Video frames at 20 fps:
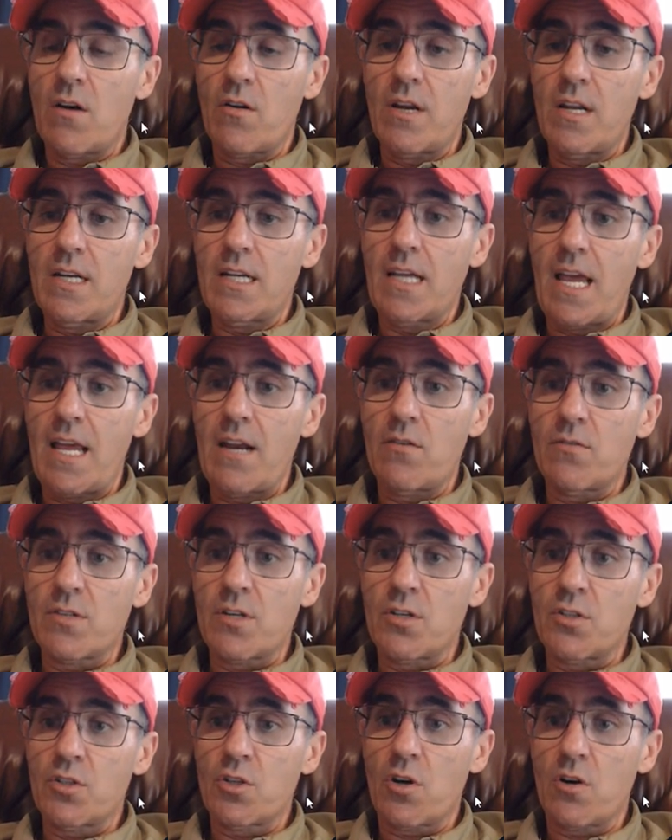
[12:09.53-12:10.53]
You can see our
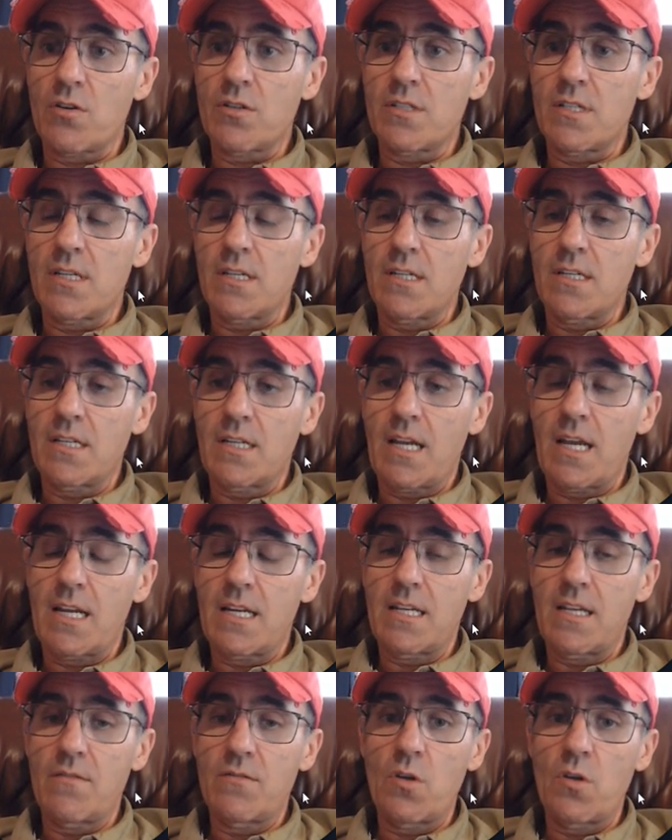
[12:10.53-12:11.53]
indicators and charts.
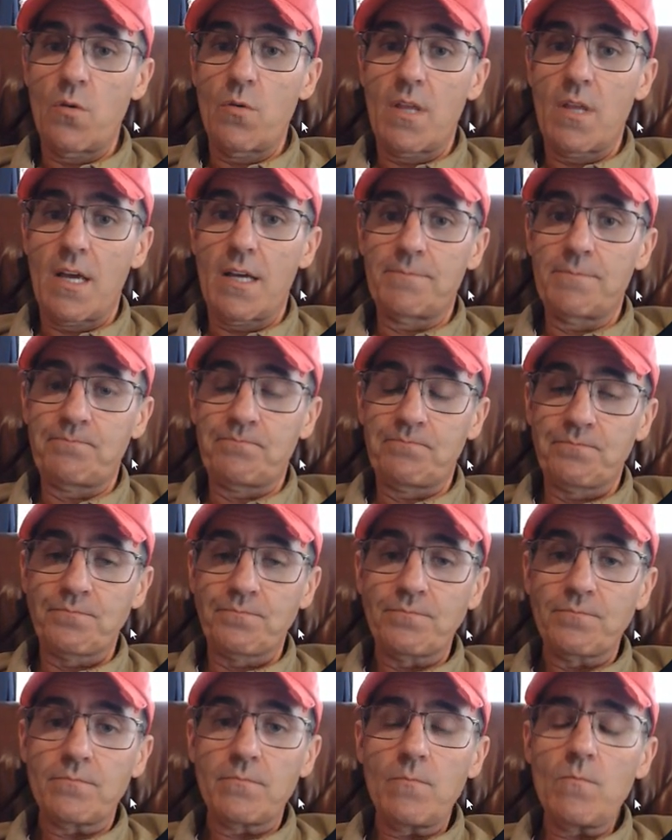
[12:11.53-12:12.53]
It gives you
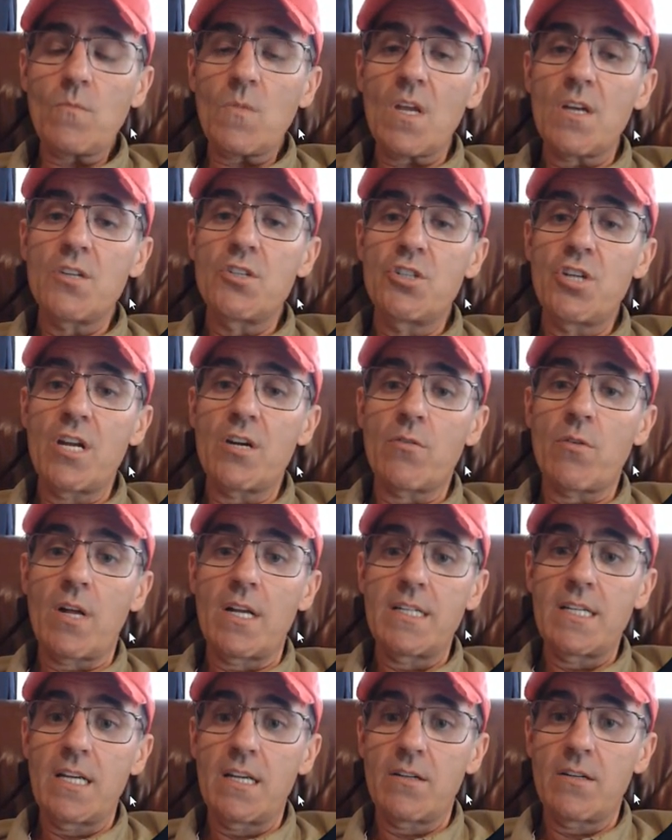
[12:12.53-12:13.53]
the
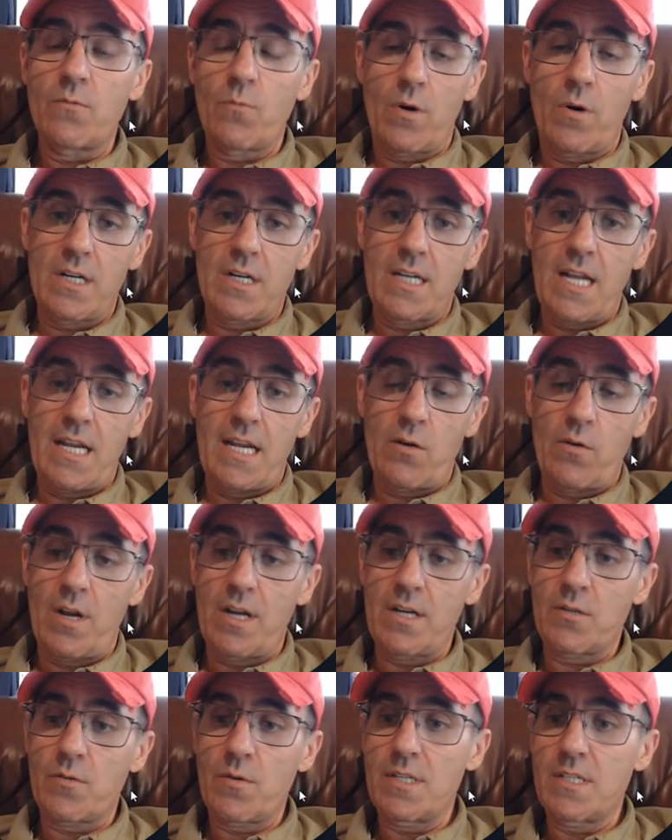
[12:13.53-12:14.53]
general idea of where to
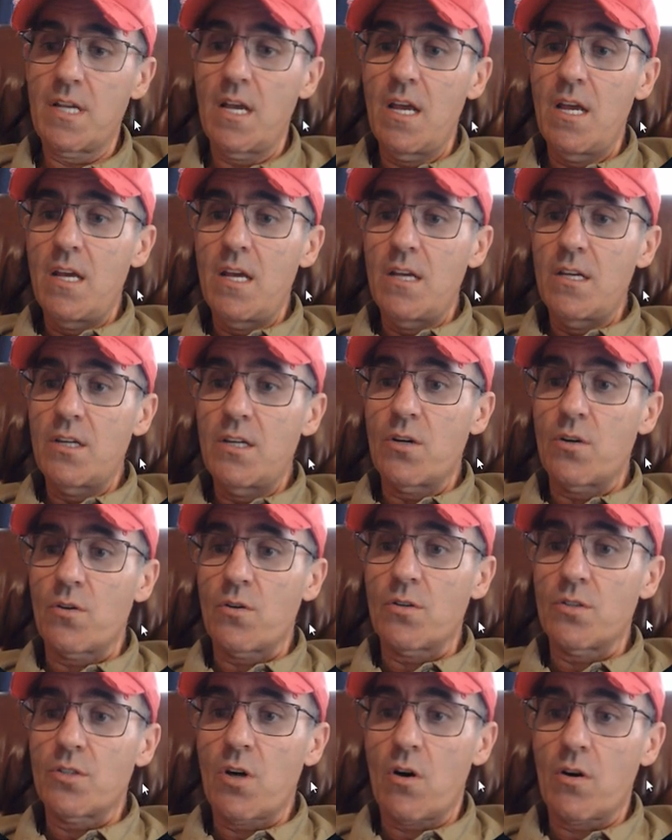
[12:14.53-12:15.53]
take your entries,
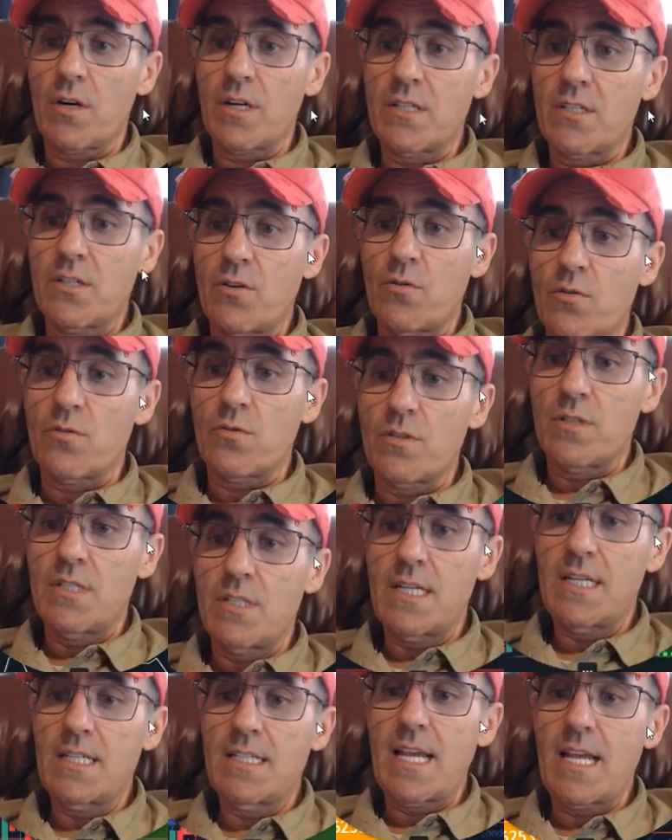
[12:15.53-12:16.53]
your targets,
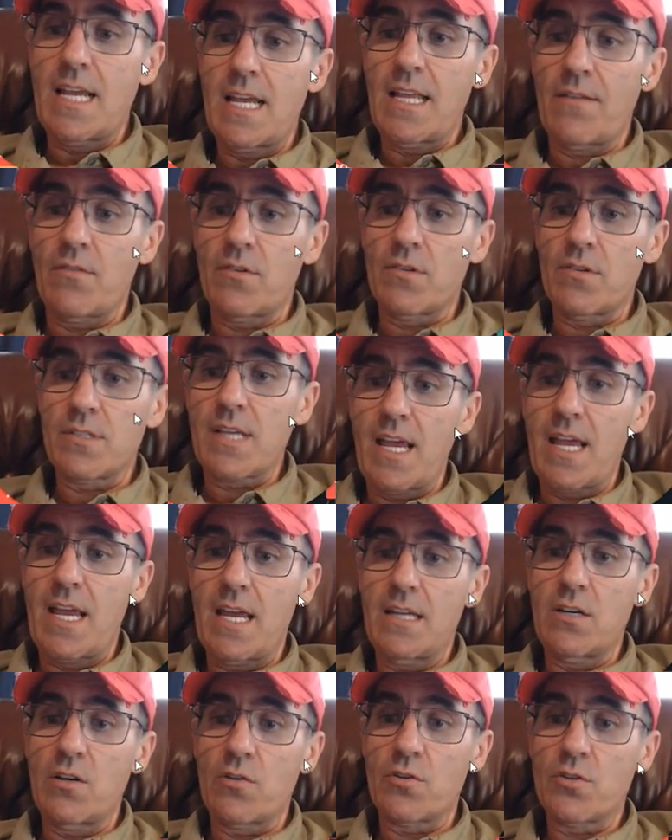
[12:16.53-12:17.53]
your DCA
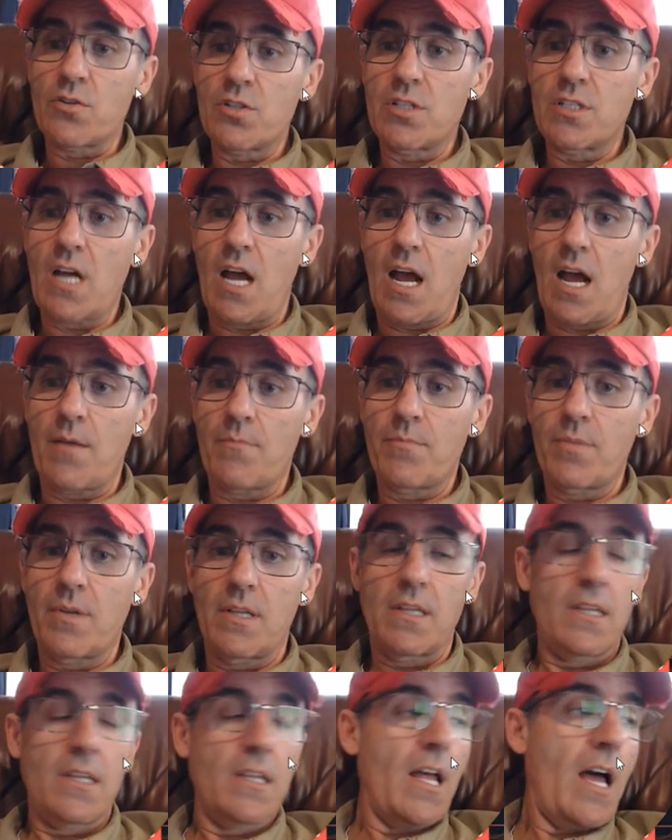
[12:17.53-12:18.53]
levels, and your
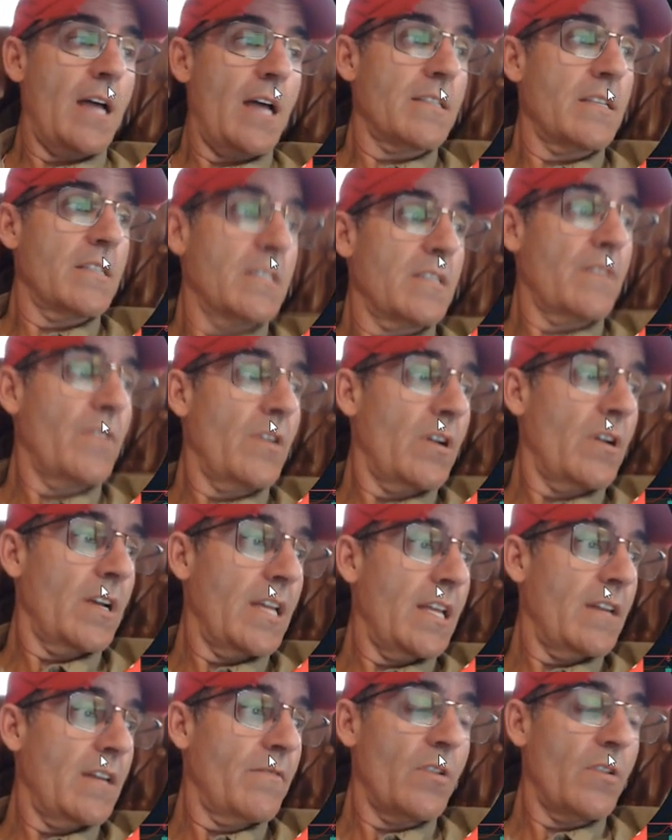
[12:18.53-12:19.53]
stop
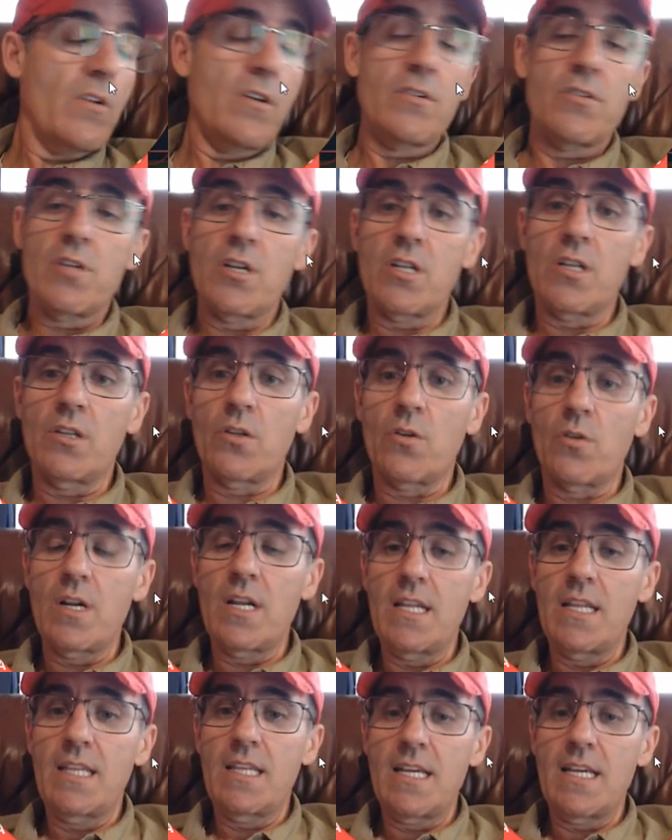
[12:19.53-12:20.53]
losses. If you're
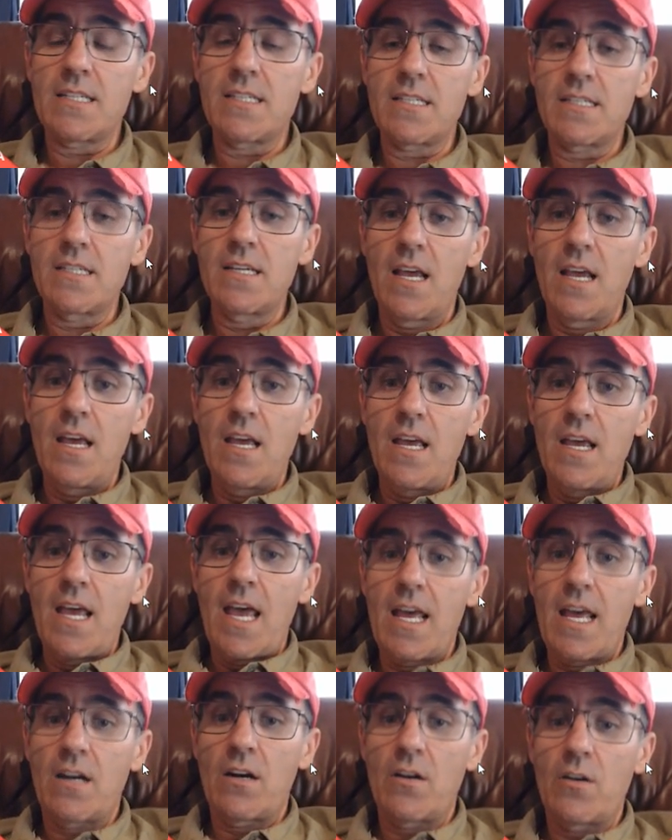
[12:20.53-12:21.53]
interested in learning this,
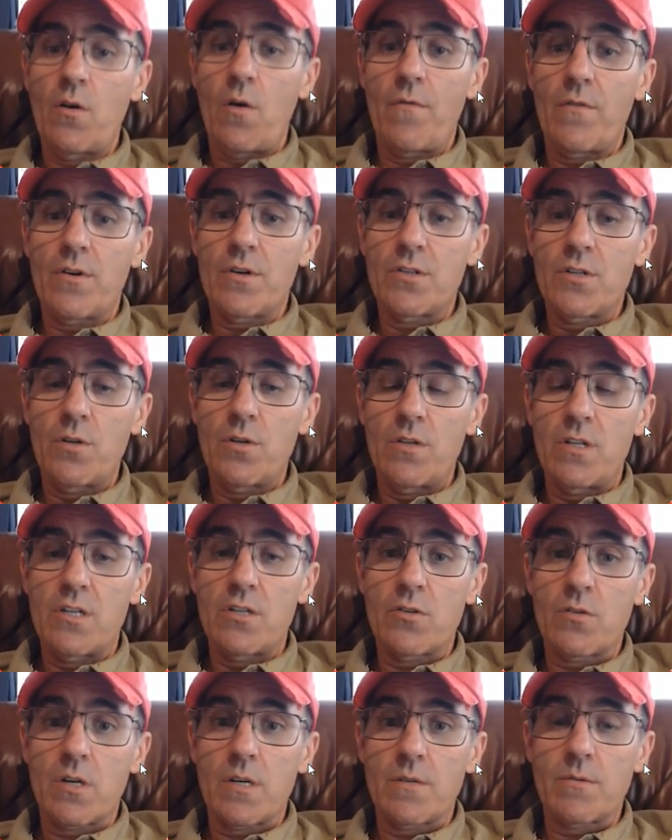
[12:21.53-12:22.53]
head on over
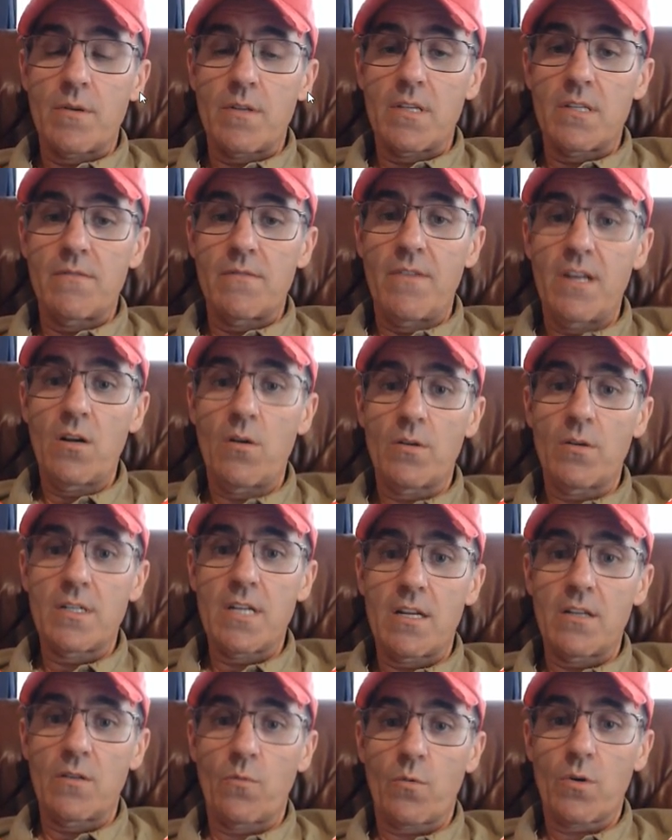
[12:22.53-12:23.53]
to the description of this
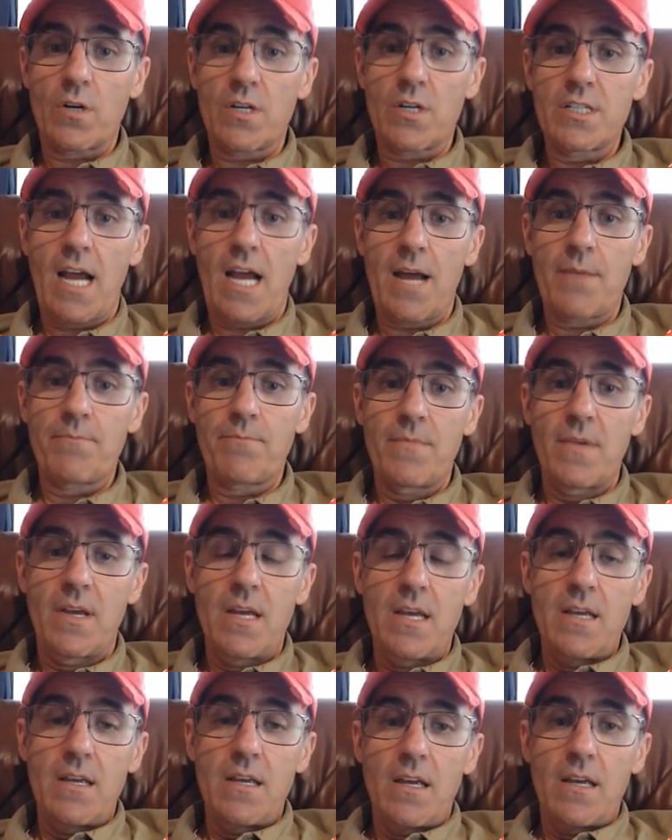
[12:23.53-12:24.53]
video, attend the
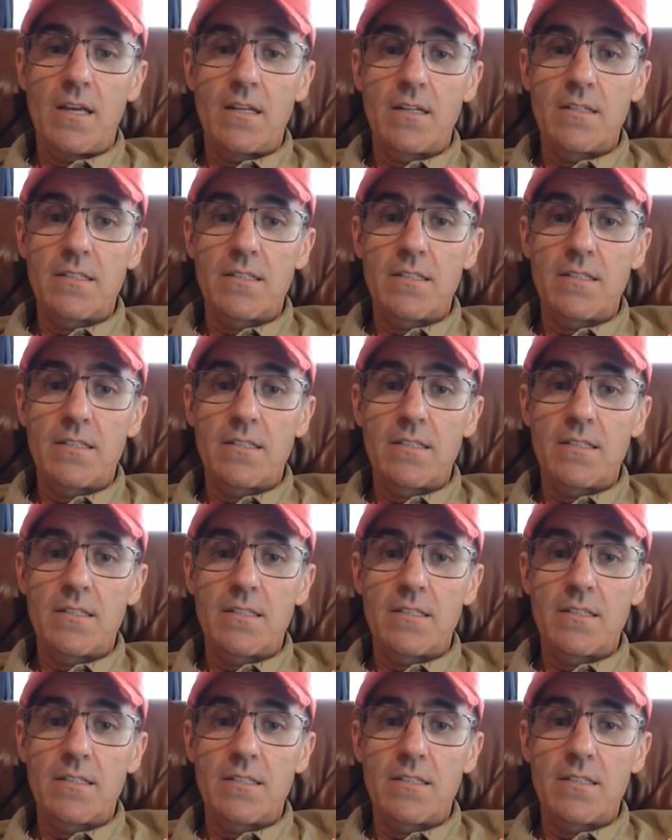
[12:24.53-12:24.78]
workshop,